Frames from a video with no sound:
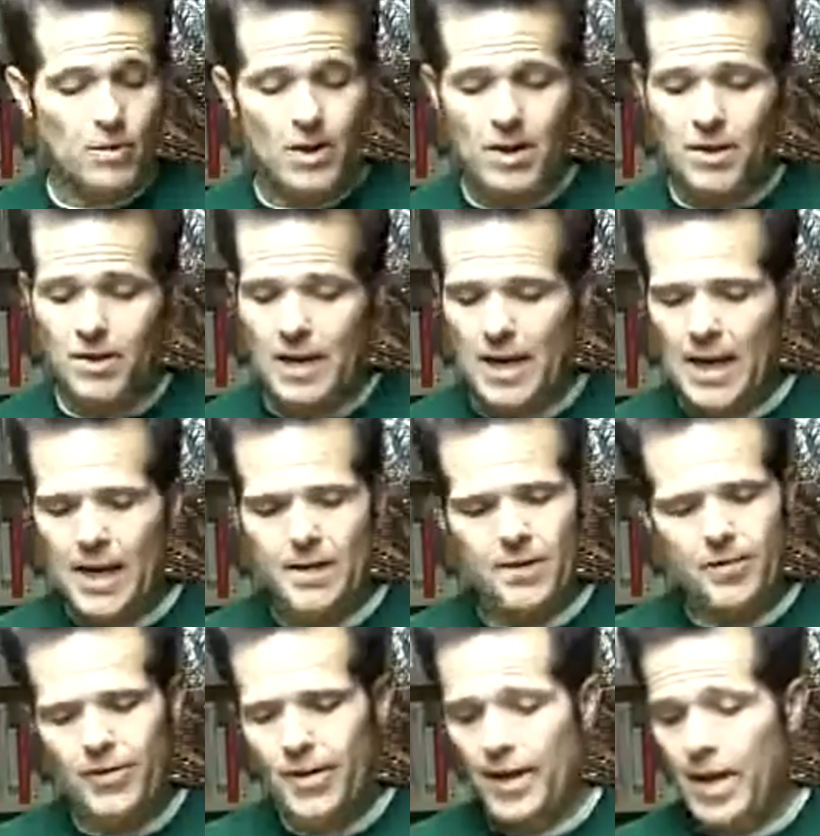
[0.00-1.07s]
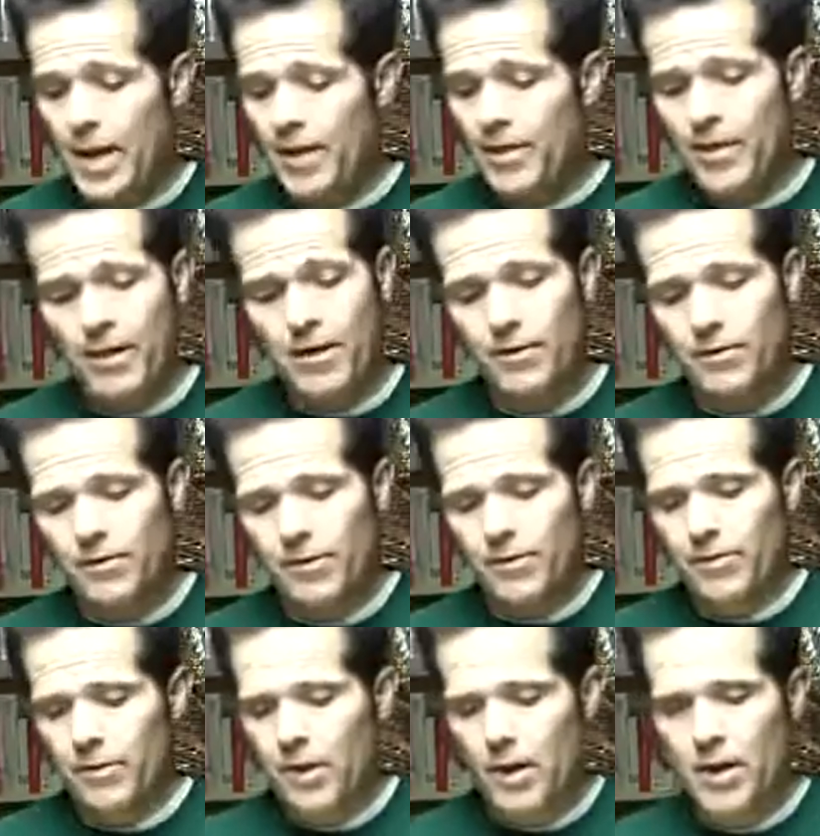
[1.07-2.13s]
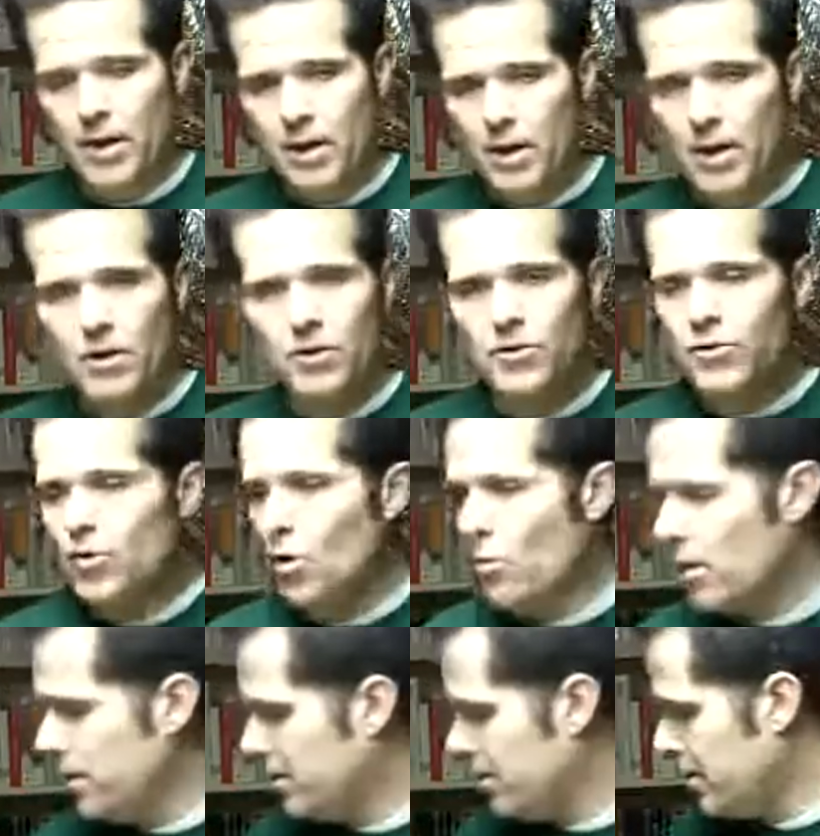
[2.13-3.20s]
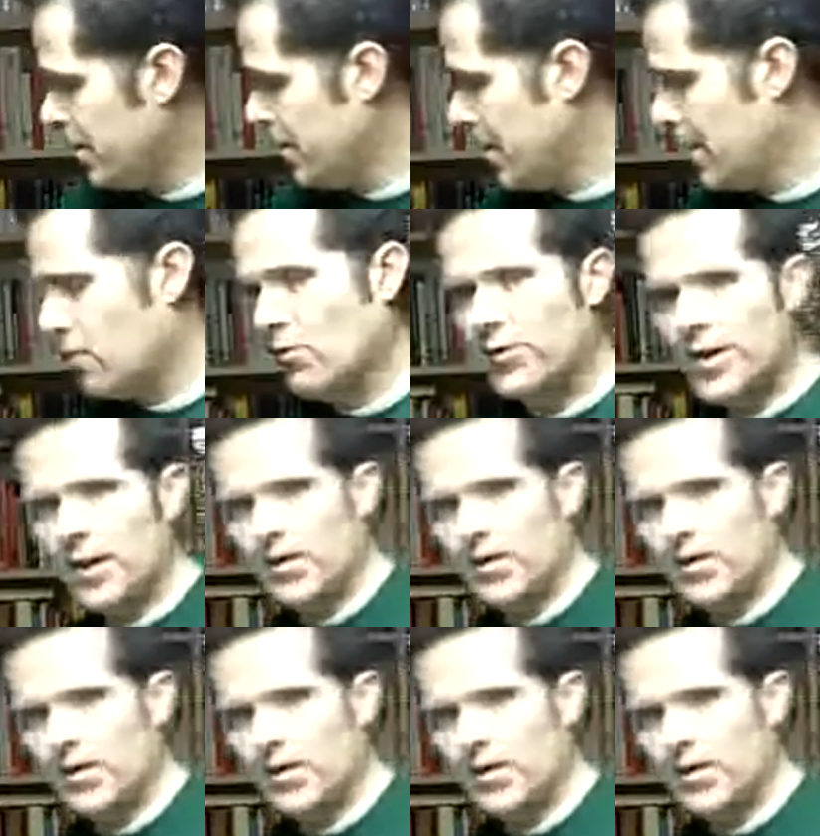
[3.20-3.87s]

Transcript: because I hate to see it end there. It's like there's so much that they don't